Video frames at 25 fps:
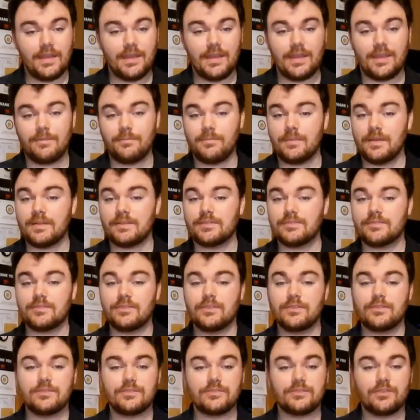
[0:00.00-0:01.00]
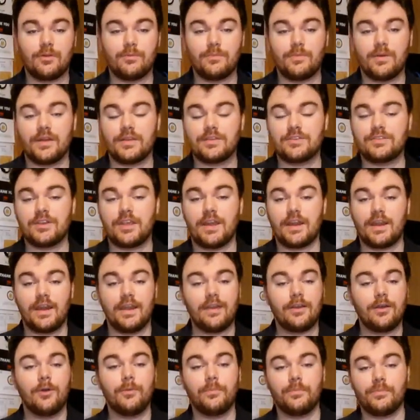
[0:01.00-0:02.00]
It means so much, and I
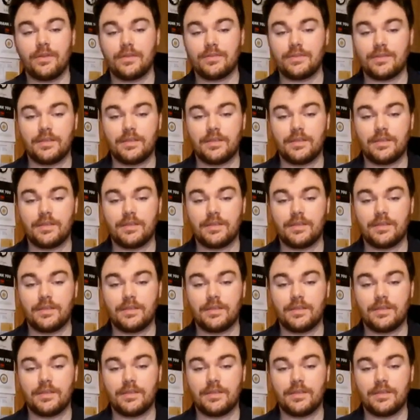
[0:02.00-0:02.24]
hope that